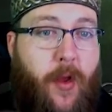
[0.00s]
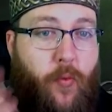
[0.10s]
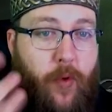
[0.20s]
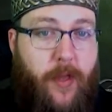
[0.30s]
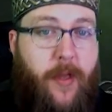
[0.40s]

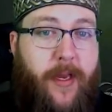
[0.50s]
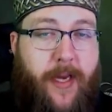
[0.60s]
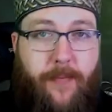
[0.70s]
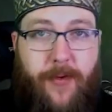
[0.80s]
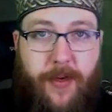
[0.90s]
will
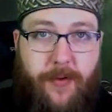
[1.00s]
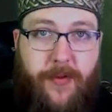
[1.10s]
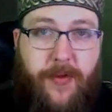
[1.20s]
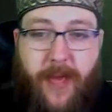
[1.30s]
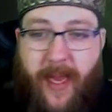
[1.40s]
enable you
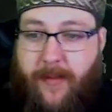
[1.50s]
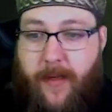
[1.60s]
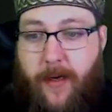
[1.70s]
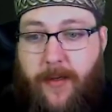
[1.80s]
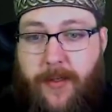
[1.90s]
to get
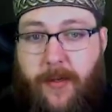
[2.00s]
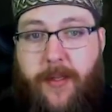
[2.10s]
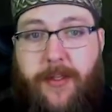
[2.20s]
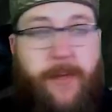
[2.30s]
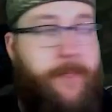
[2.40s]
there so
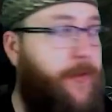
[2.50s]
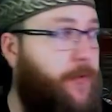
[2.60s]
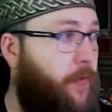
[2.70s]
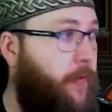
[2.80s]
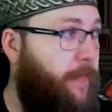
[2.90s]
let's jump
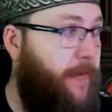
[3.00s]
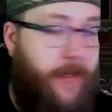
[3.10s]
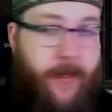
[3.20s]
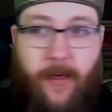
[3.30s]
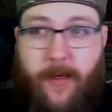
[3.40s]
into a rift
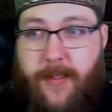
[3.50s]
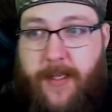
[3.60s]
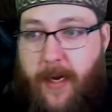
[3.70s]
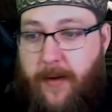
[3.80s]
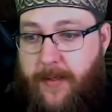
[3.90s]
and uh,
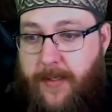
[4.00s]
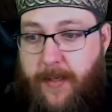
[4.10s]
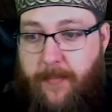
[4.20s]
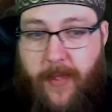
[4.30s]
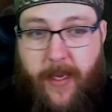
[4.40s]
see how this
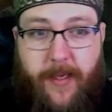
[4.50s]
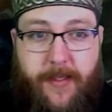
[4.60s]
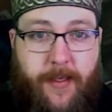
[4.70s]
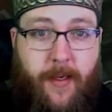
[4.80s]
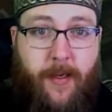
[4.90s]
thing
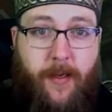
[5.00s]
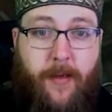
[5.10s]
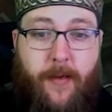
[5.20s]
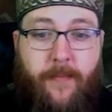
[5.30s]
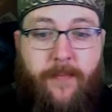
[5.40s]
plays
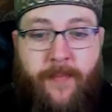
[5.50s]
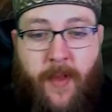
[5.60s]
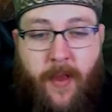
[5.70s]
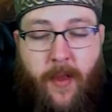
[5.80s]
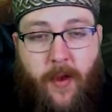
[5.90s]

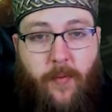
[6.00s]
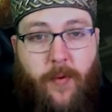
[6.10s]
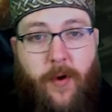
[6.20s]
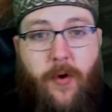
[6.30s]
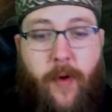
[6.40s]

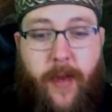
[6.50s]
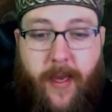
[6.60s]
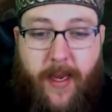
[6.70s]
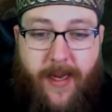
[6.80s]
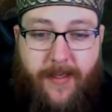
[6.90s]
real
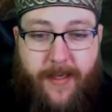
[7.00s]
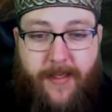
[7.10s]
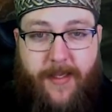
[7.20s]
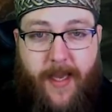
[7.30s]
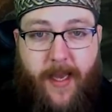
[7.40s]
quick and as i
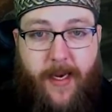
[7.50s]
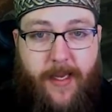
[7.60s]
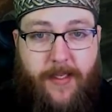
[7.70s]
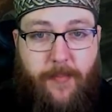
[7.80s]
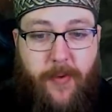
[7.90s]
said
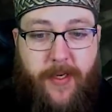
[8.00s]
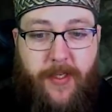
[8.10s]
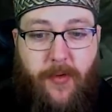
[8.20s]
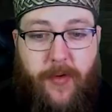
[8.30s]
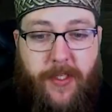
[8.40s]
it's pretty
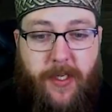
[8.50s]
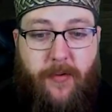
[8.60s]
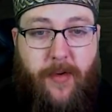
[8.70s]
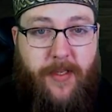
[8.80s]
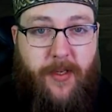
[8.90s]

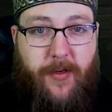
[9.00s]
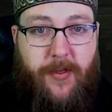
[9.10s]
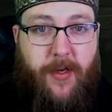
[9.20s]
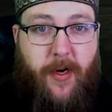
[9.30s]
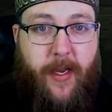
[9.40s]
squishy until you
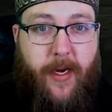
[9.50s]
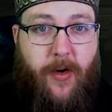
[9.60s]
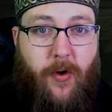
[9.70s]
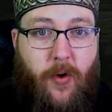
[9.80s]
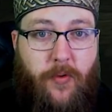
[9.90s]
start getting
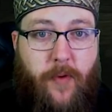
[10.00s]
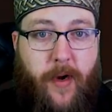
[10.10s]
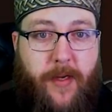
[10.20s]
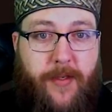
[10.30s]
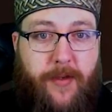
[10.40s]
gold
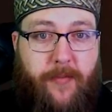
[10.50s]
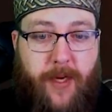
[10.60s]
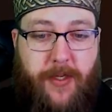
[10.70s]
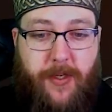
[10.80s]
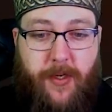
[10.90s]
running so
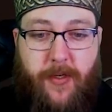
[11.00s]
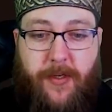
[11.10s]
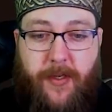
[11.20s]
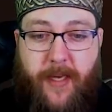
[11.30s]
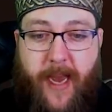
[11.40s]
make sure
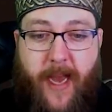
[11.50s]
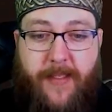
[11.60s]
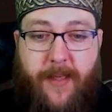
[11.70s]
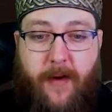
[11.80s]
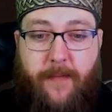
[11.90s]
to
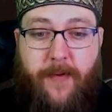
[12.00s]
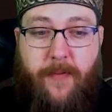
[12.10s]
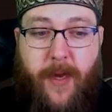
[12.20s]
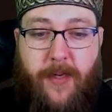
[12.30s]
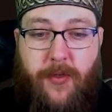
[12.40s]
cast out a few
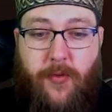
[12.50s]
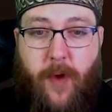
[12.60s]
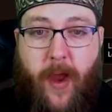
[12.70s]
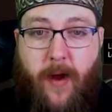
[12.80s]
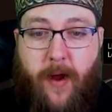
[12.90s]
mages
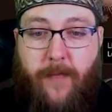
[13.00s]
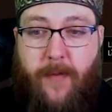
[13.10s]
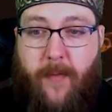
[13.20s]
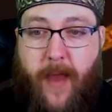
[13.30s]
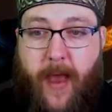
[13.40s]
right off
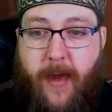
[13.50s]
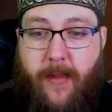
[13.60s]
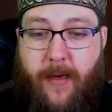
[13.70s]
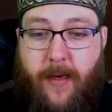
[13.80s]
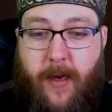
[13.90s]
the bat and
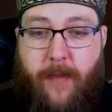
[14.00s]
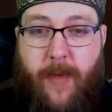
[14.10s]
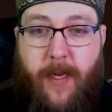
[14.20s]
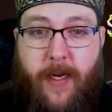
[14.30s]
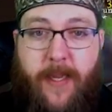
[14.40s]
then come
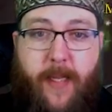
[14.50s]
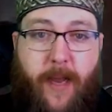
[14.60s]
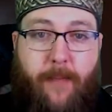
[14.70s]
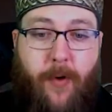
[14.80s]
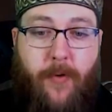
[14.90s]
in and get
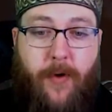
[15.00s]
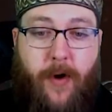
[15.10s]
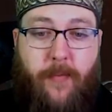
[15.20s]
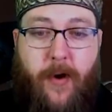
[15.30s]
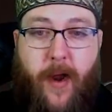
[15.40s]
that bone
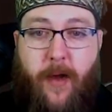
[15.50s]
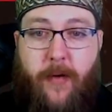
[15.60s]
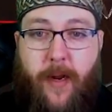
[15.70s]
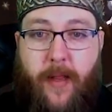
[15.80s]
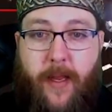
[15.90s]
armor
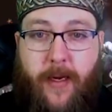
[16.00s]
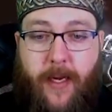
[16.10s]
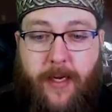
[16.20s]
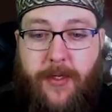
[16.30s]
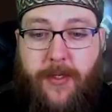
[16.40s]
out and then
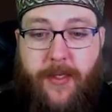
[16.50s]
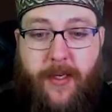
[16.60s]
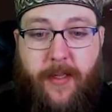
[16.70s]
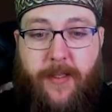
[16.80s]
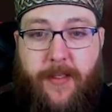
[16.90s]
get your
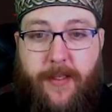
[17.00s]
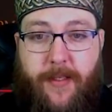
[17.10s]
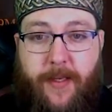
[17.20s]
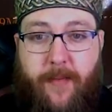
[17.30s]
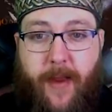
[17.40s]

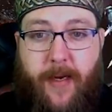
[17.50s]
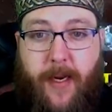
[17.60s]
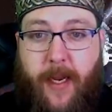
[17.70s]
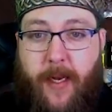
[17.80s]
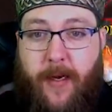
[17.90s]
skeletons
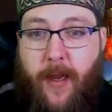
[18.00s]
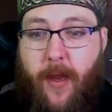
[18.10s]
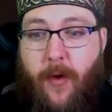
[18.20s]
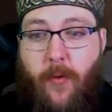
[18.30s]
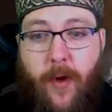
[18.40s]
commanding and
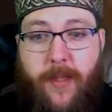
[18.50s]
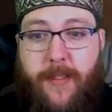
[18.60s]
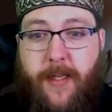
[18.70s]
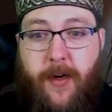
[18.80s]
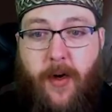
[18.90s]

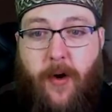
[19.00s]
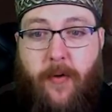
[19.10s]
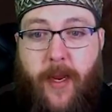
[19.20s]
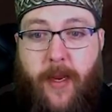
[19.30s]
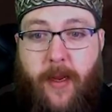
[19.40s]
once they're
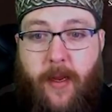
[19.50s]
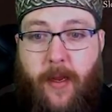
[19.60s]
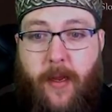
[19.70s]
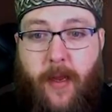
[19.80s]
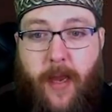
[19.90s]
going
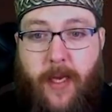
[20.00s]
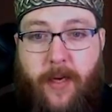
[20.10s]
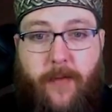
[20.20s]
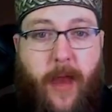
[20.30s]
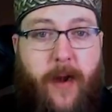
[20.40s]
and
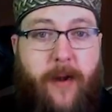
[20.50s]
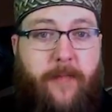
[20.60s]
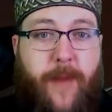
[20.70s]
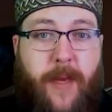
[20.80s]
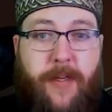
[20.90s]
you've got
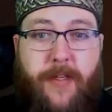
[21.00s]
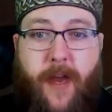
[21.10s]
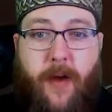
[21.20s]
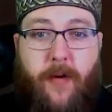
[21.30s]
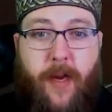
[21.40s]
enough mages
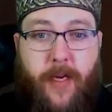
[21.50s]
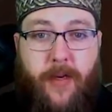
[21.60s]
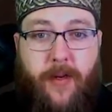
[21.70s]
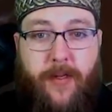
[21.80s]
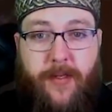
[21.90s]
out and
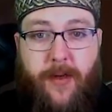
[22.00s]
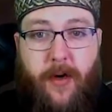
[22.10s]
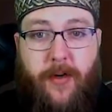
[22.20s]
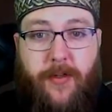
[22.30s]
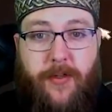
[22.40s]
you can
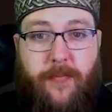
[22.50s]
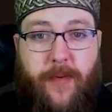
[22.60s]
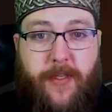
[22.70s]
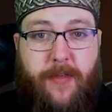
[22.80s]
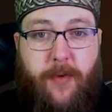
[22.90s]
start
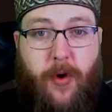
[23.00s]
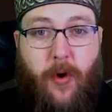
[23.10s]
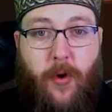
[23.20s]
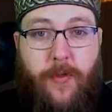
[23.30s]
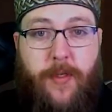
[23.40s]
consuming some
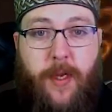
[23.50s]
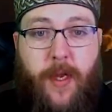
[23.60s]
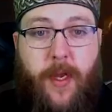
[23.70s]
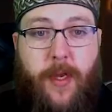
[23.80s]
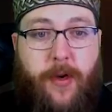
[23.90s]
gold,
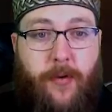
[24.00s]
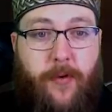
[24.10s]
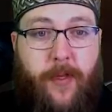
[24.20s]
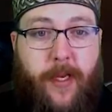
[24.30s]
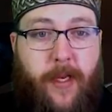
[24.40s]
you're
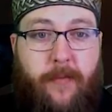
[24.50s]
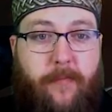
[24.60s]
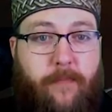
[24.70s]
really